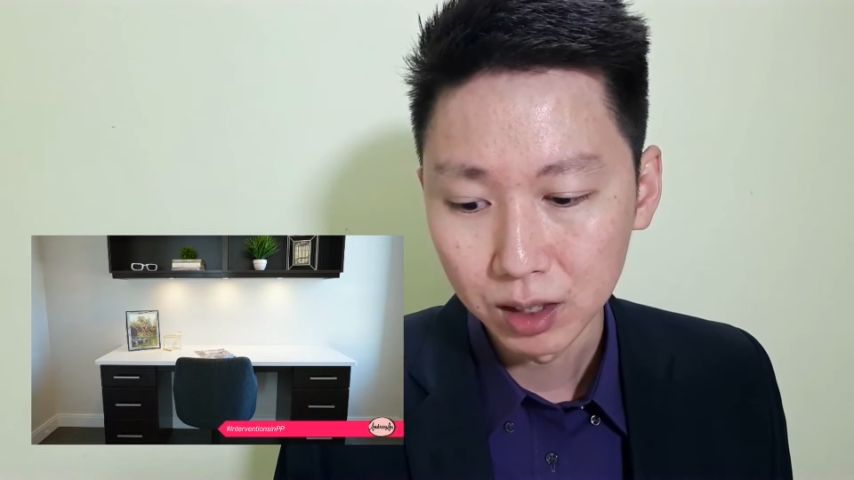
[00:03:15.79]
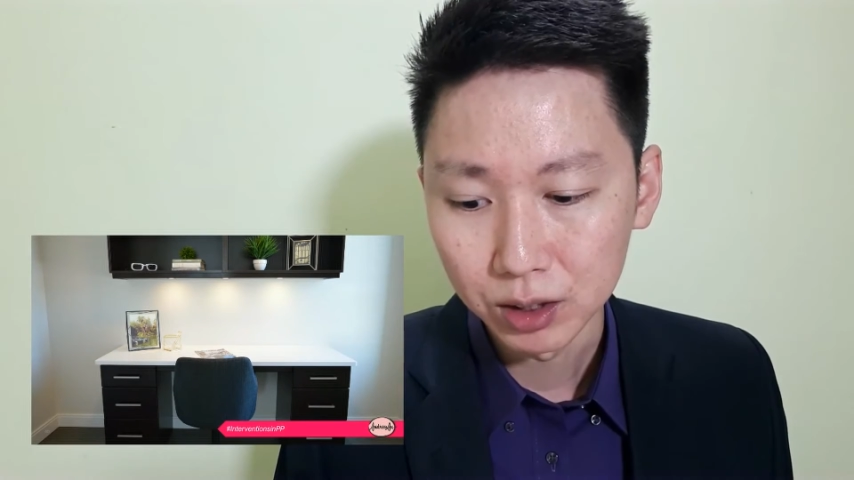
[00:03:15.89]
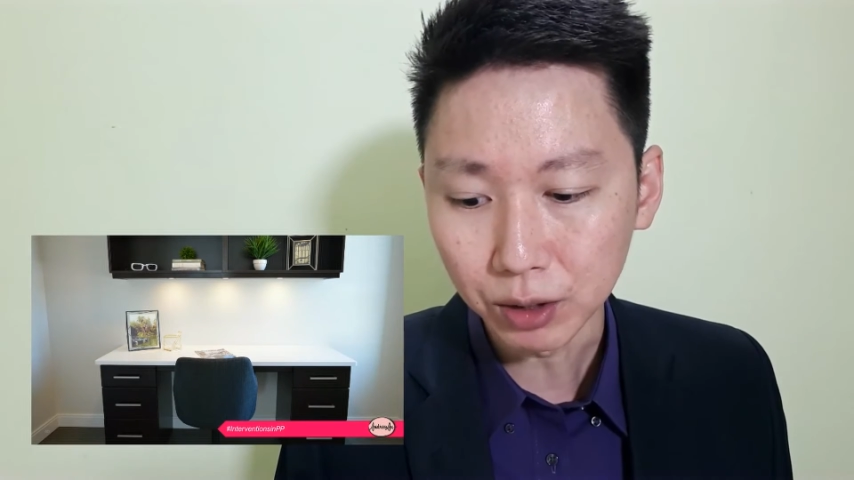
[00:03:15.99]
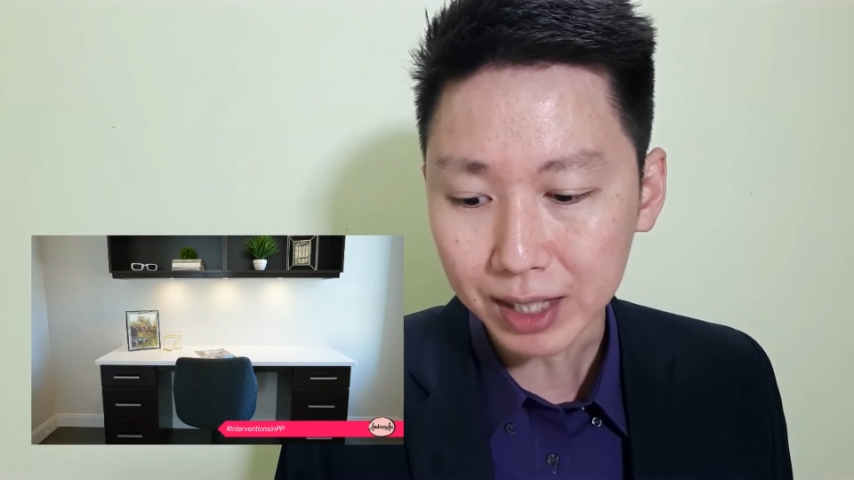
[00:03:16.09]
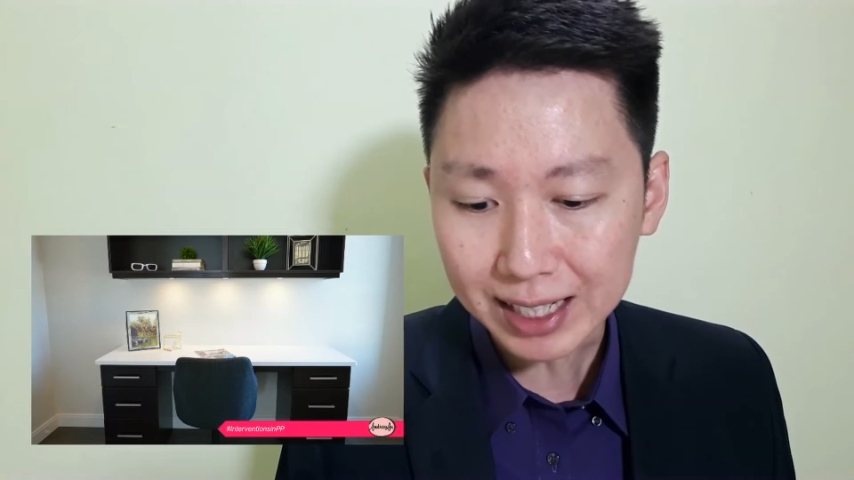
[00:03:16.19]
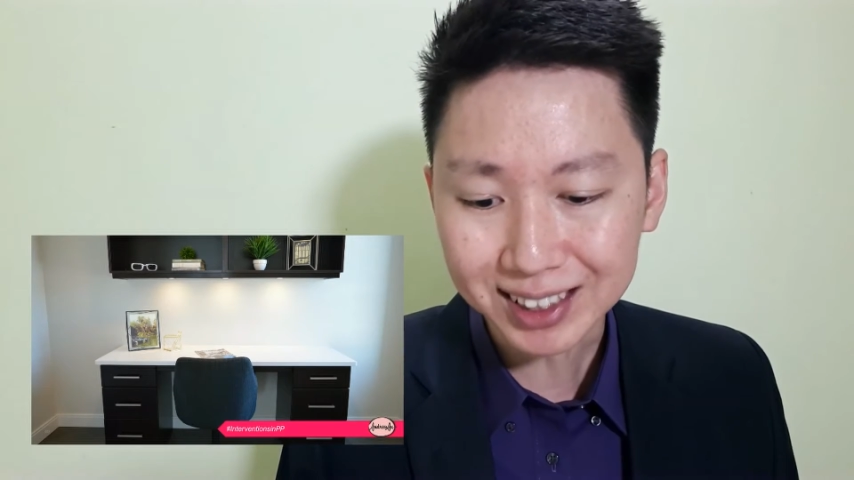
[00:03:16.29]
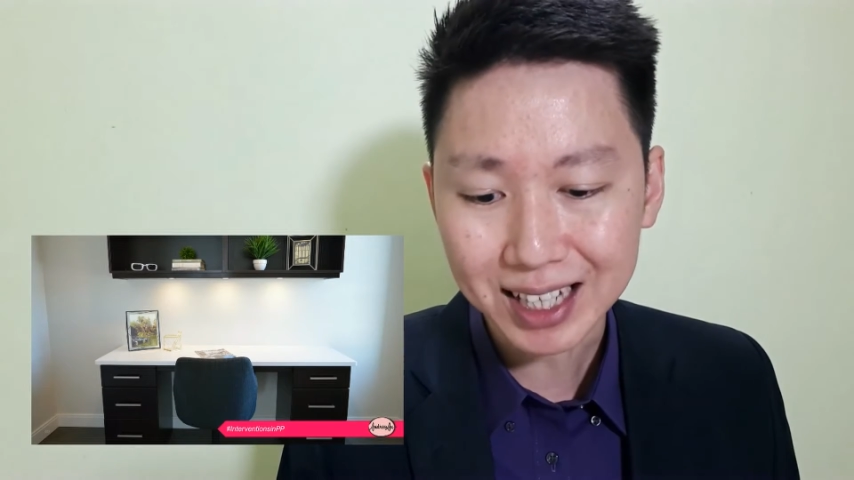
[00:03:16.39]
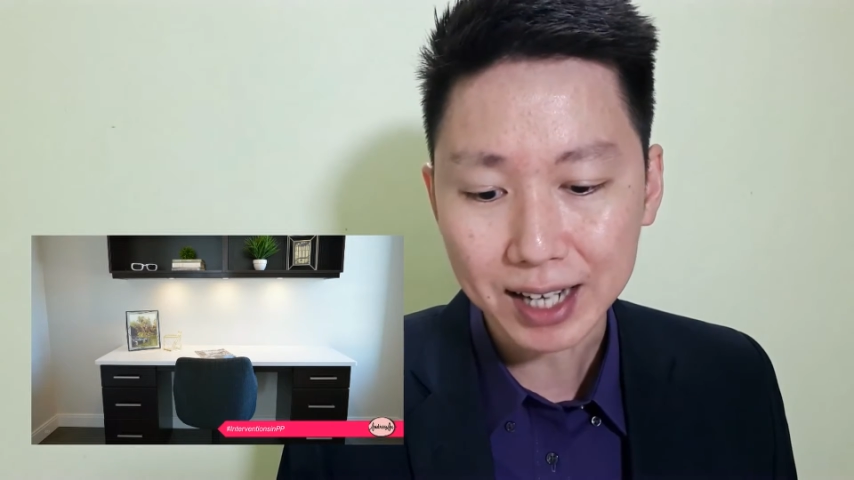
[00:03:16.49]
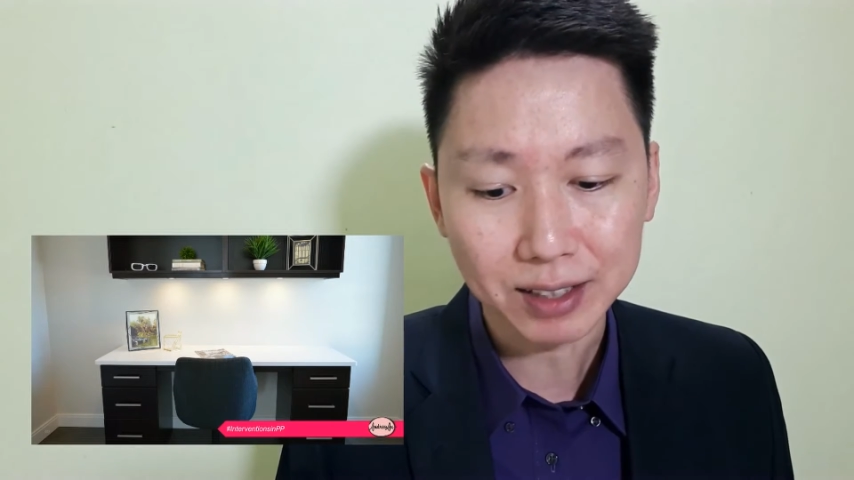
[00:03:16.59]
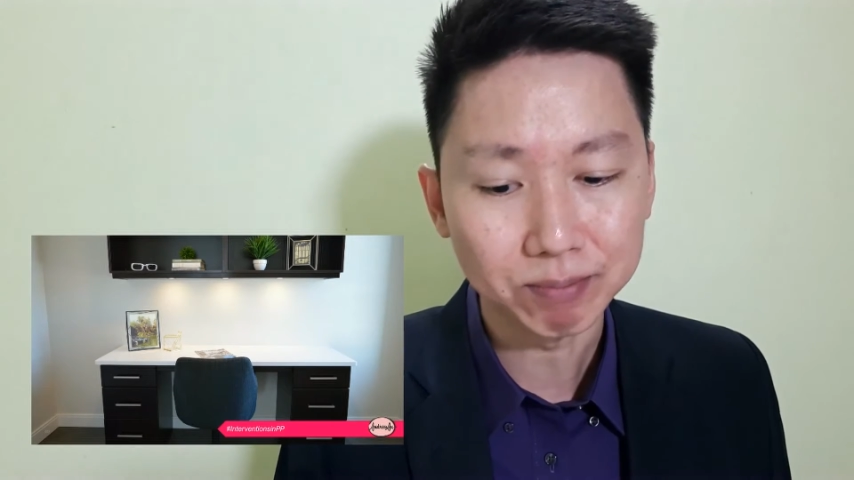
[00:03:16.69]
So things
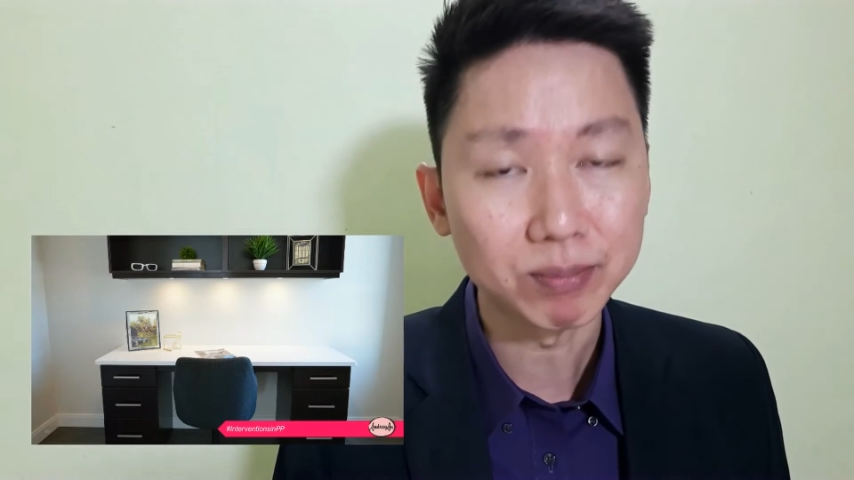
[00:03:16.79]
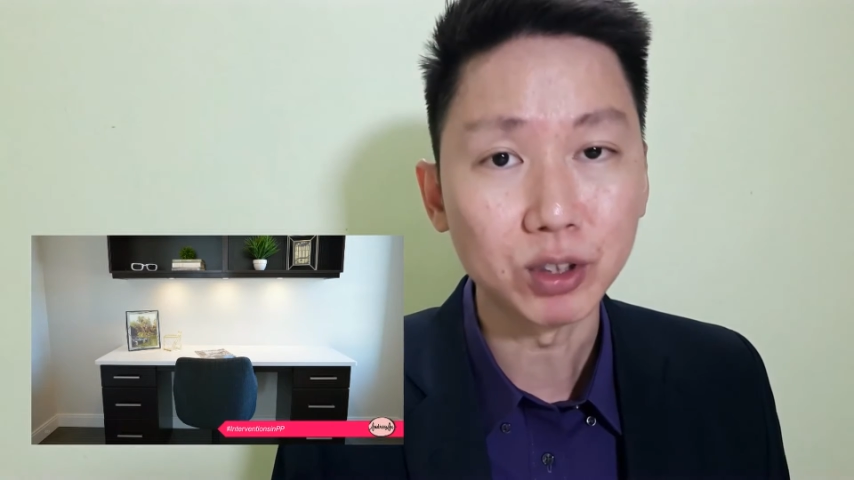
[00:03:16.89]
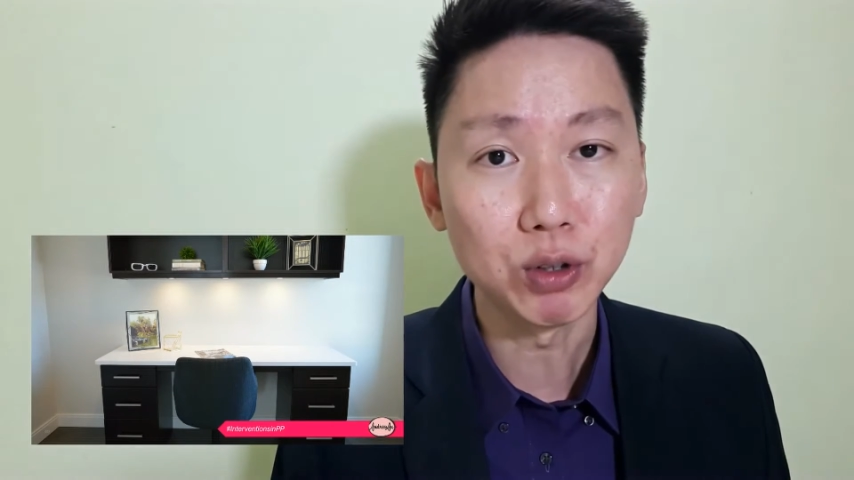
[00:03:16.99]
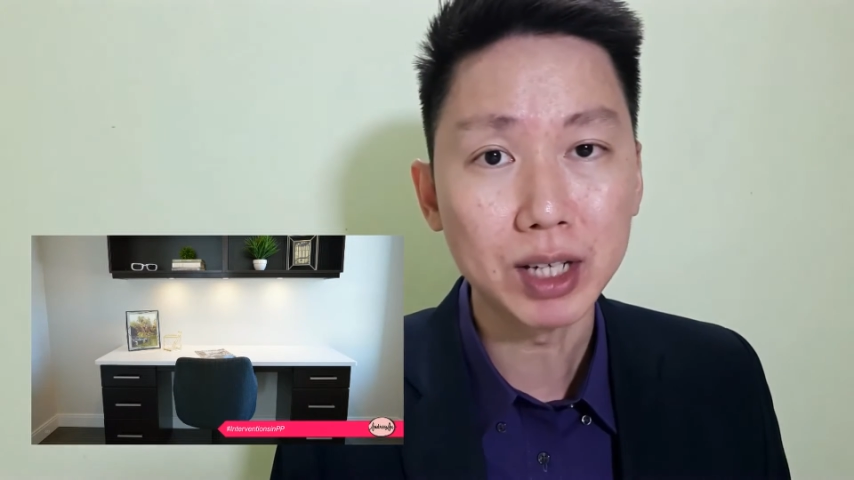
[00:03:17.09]
like you